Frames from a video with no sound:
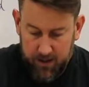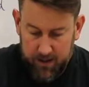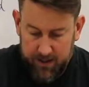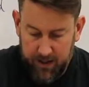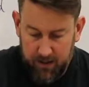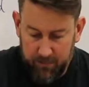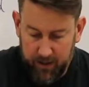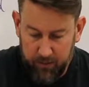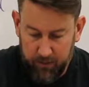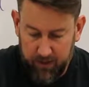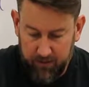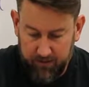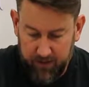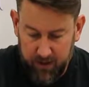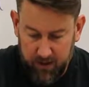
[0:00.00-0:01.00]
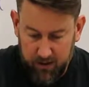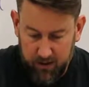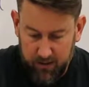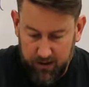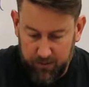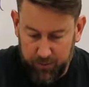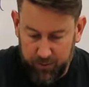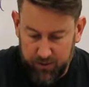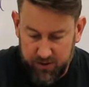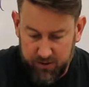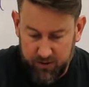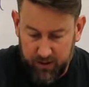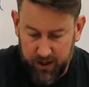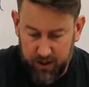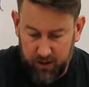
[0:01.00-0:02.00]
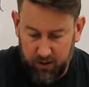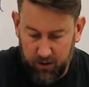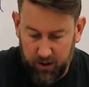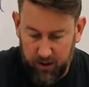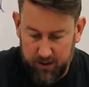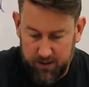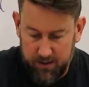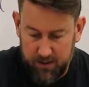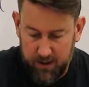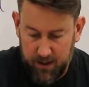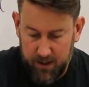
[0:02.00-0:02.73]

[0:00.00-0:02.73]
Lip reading: down to my ring finger, and they pull straight across,